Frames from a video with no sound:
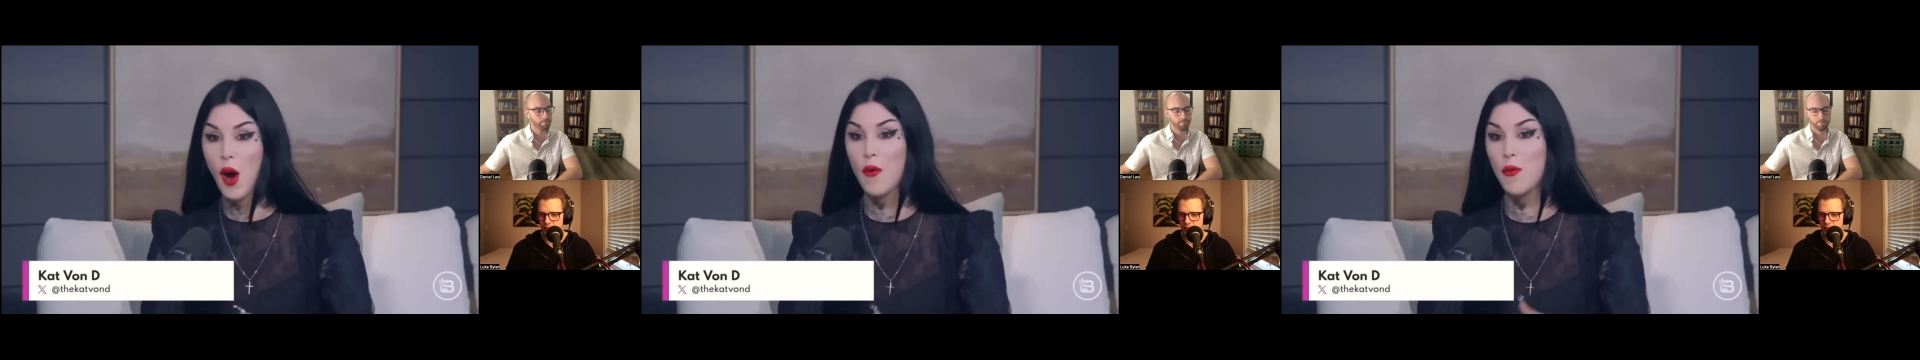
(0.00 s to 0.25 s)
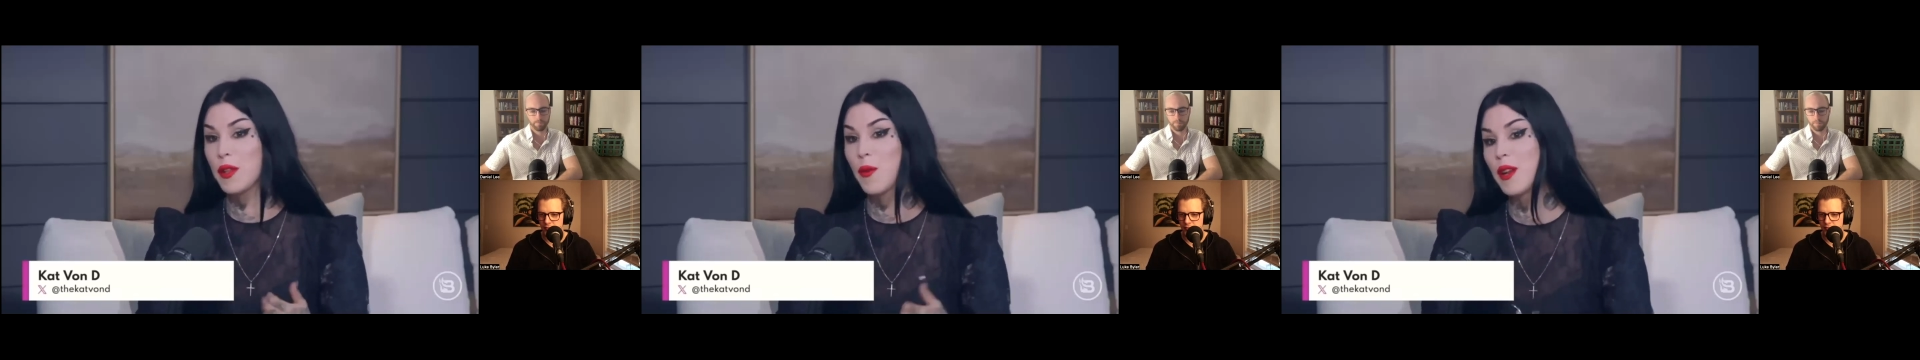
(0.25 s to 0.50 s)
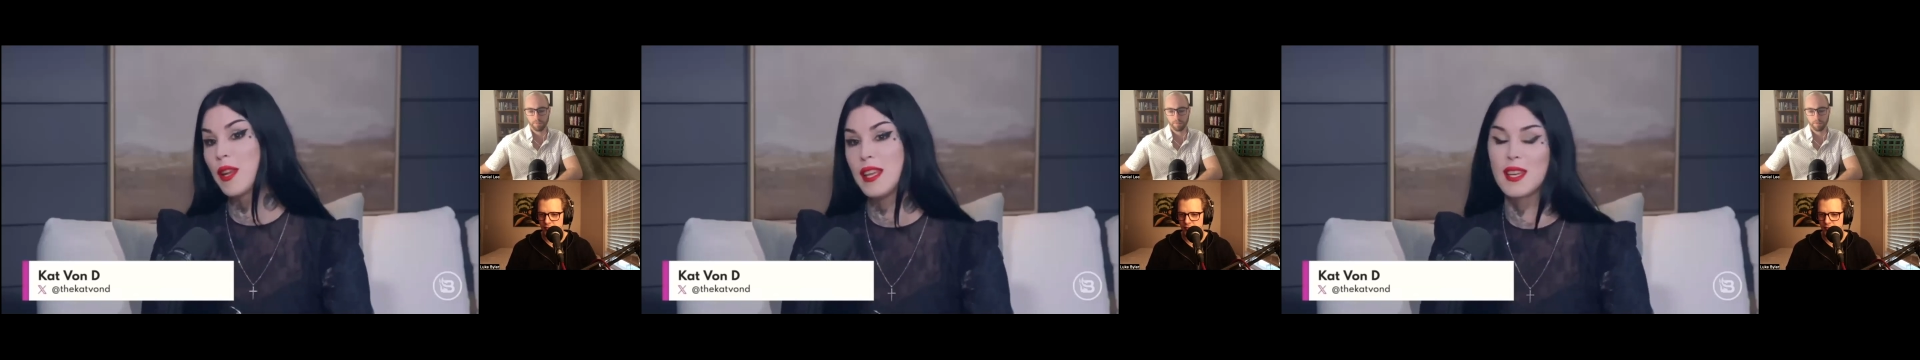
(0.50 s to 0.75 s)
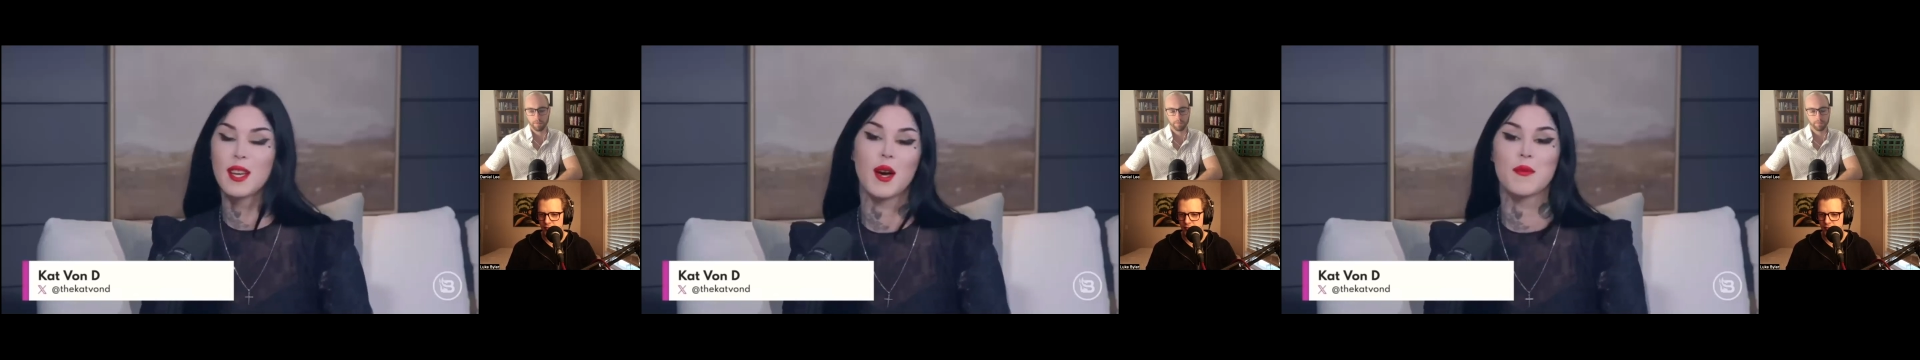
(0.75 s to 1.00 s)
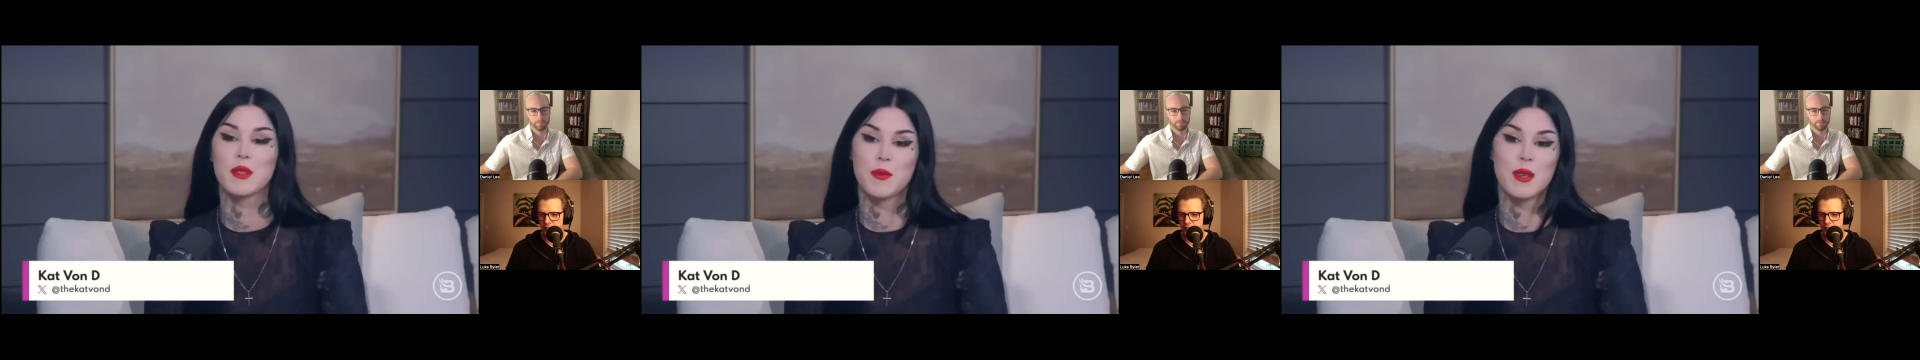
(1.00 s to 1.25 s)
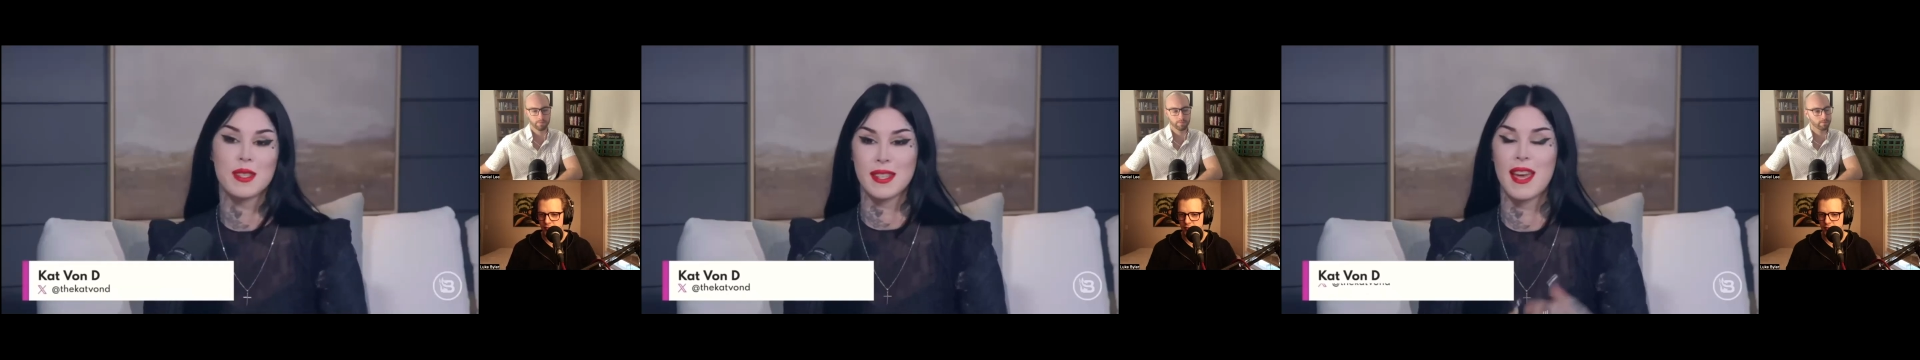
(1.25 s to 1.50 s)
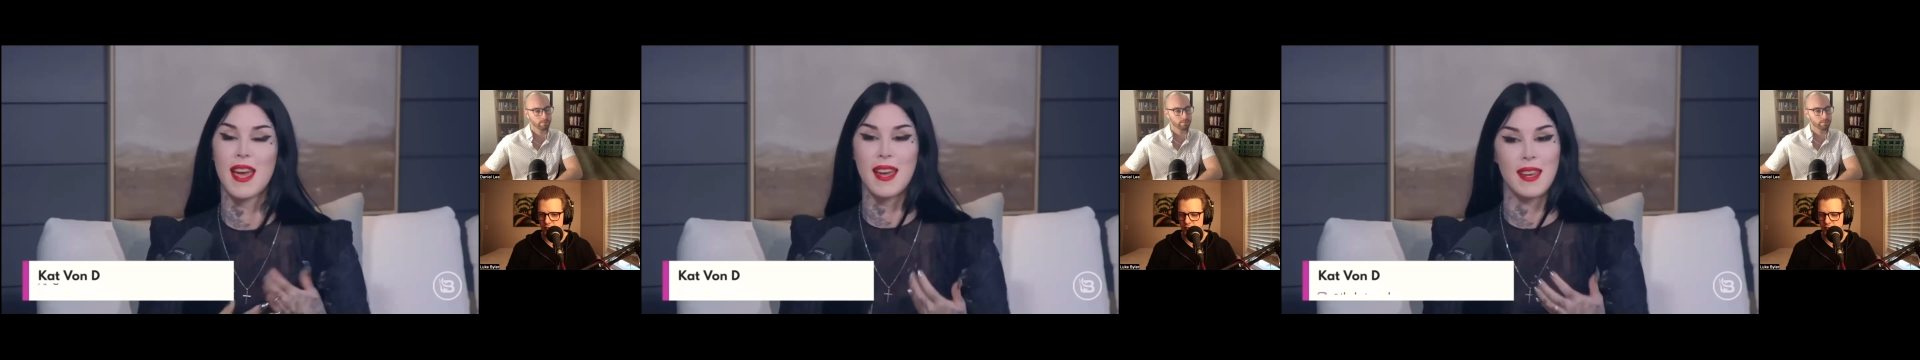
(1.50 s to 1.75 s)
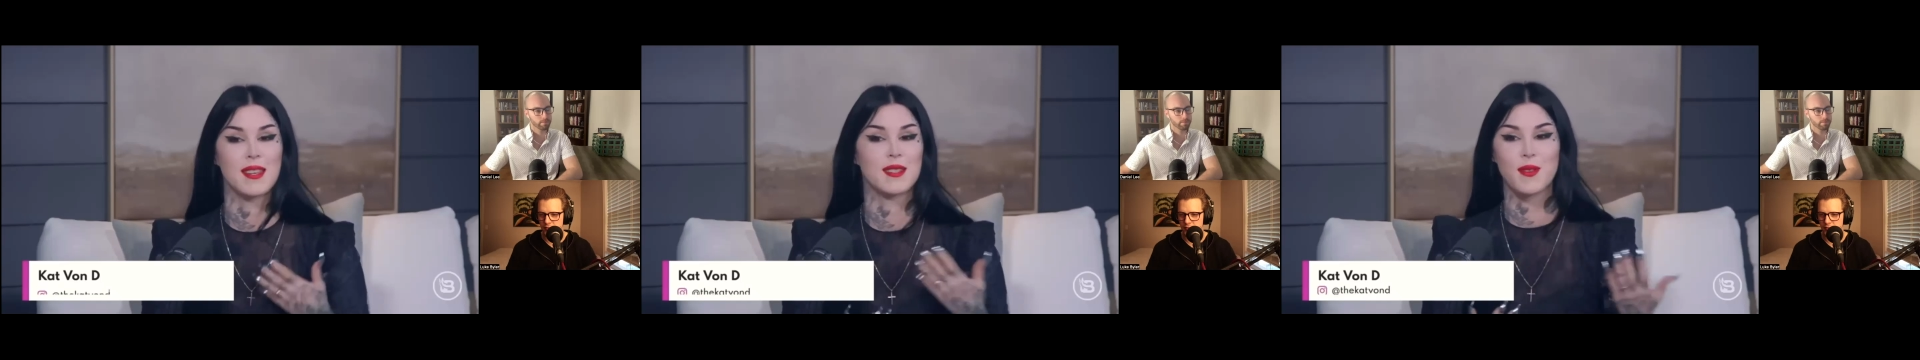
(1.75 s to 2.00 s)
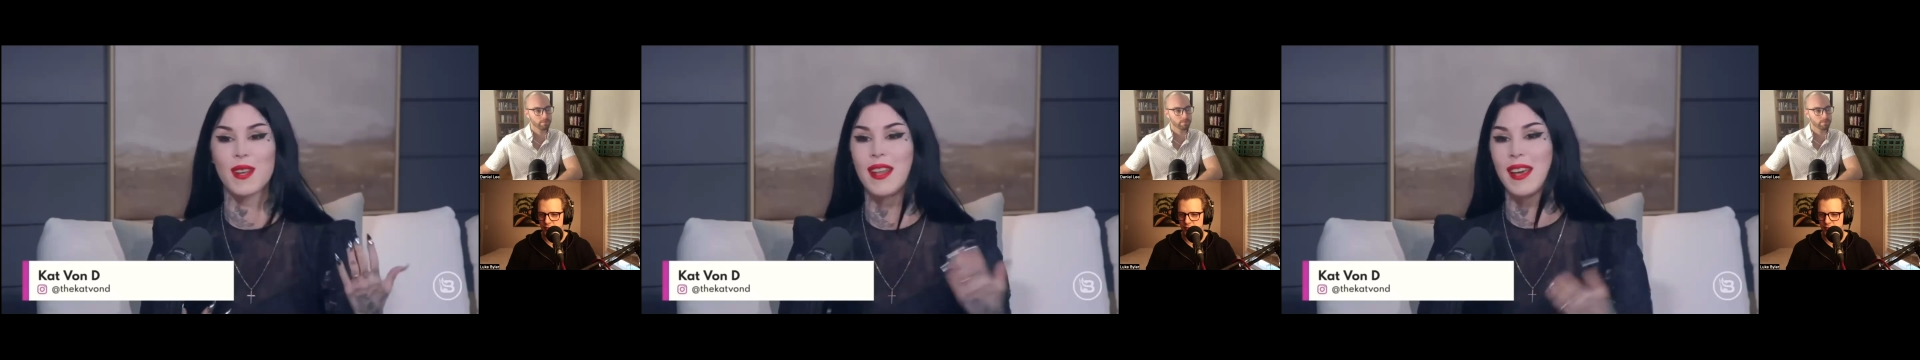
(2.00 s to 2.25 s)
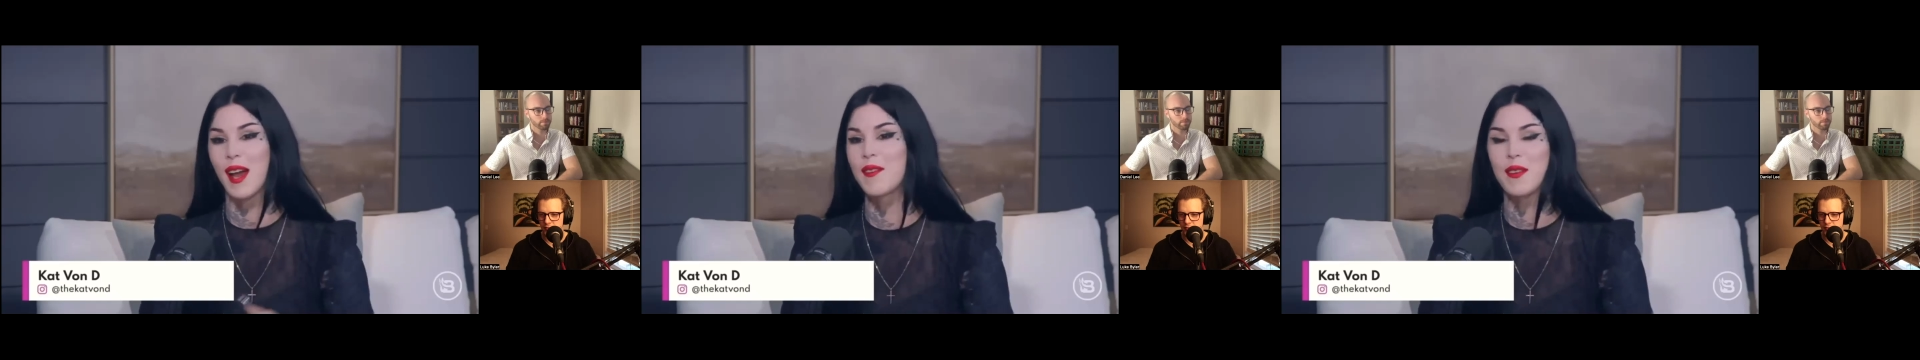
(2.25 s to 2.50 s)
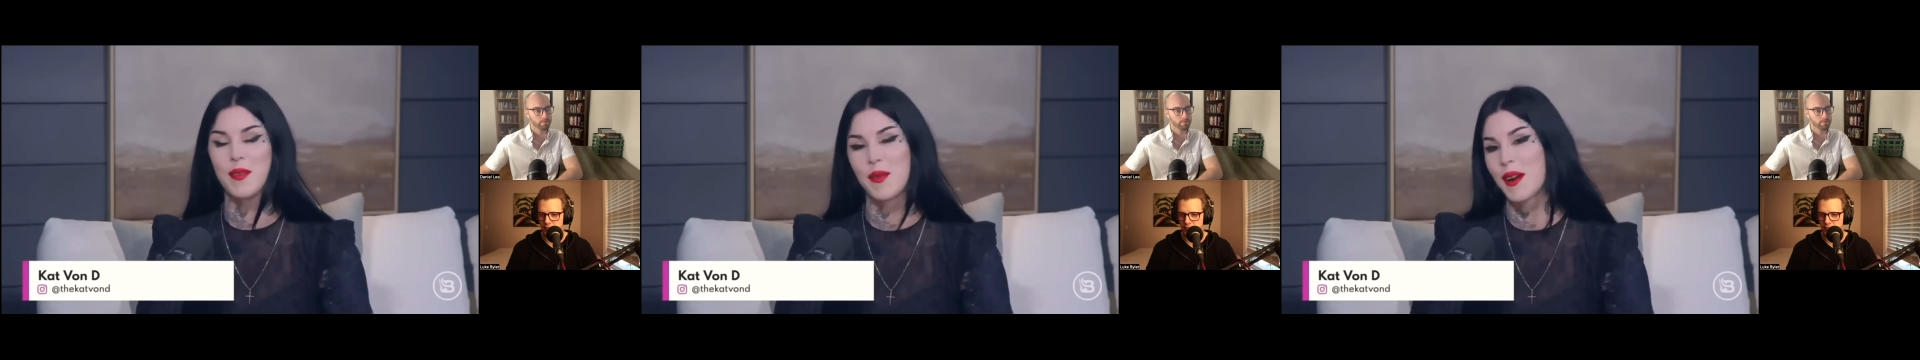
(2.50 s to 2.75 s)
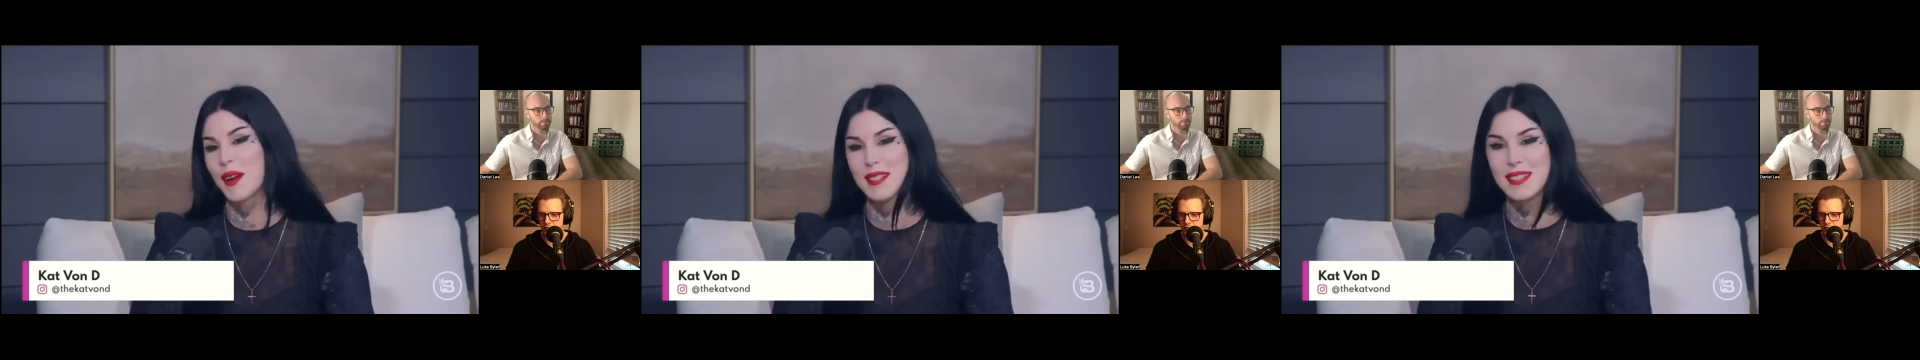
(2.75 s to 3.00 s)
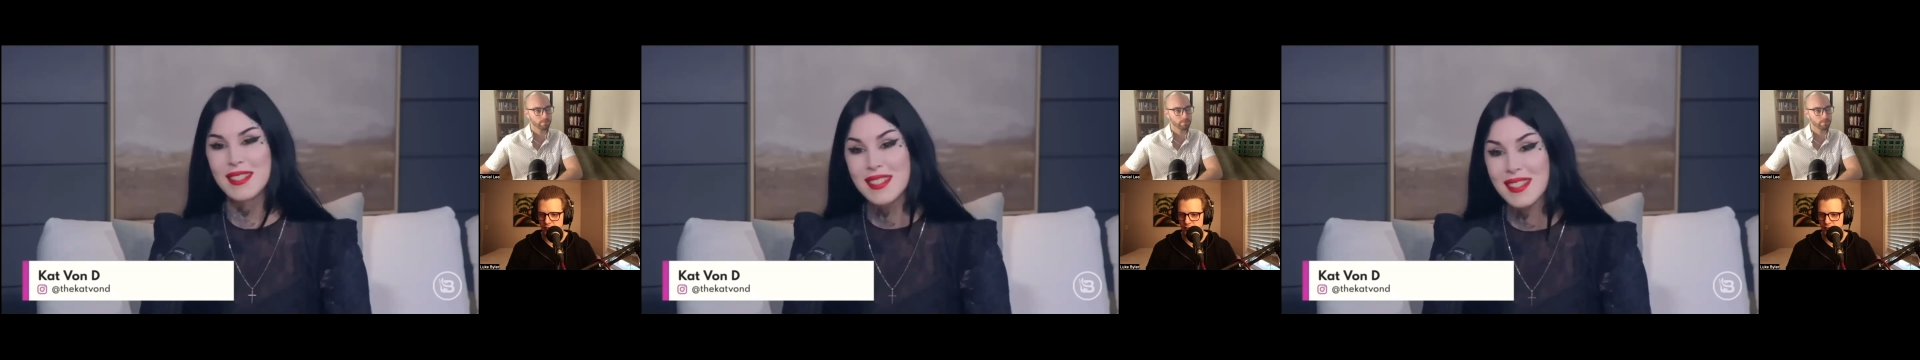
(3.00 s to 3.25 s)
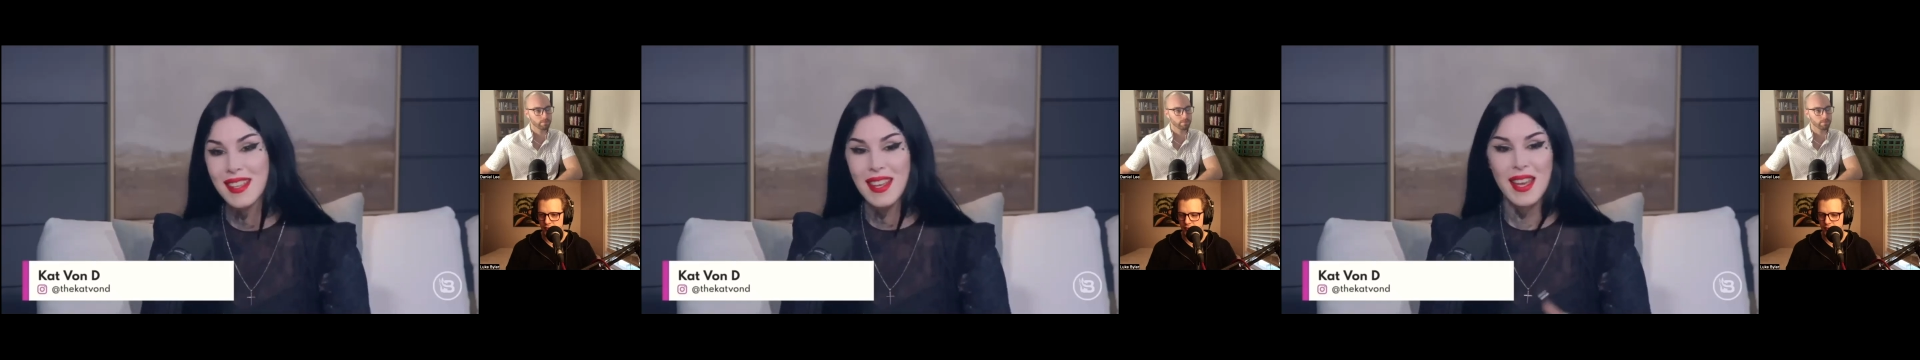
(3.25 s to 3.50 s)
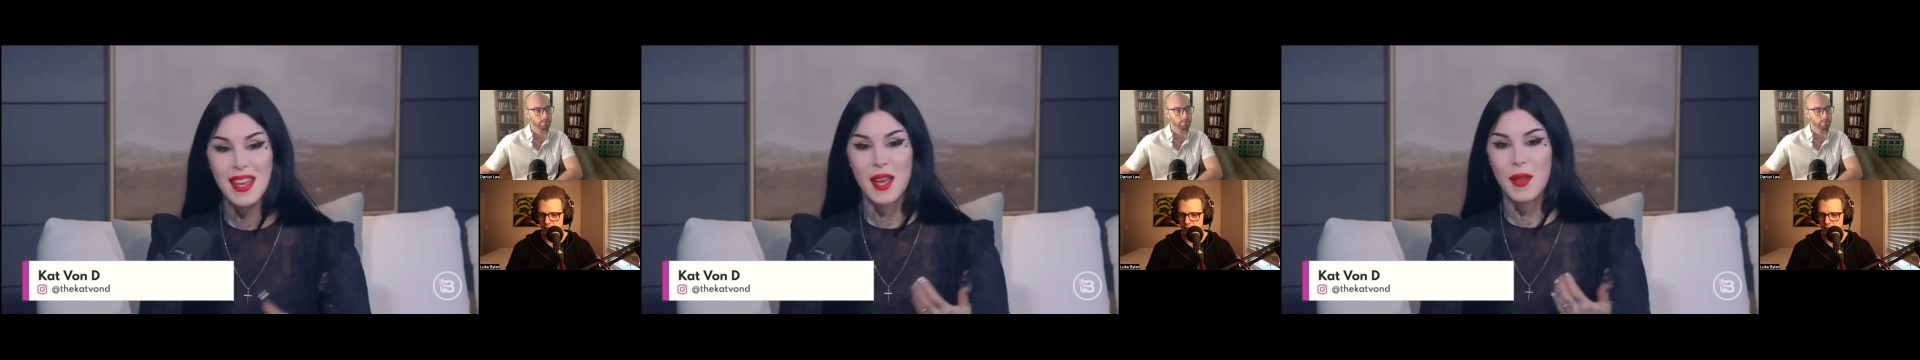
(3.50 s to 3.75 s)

hopefully one day he can come to me and say, hey, guess what? Like I've given my heart to Jesus.